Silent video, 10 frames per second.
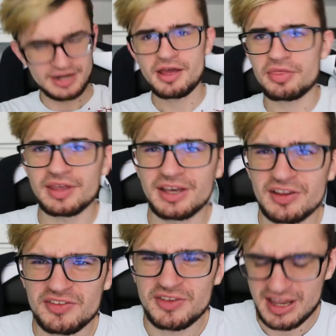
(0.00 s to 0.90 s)
and I think
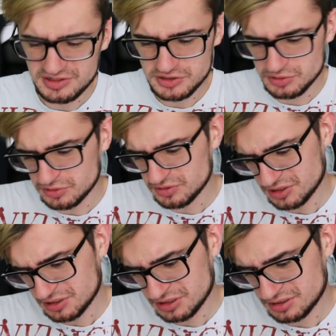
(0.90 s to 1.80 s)
it's set
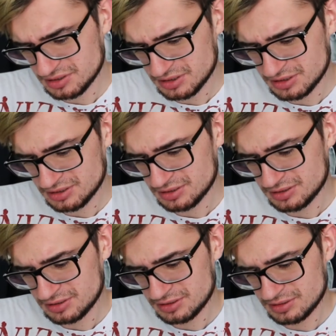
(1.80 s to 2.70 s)
to
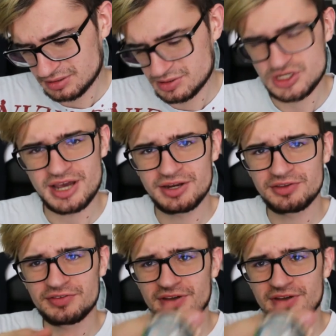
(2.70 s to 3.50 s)
Chinese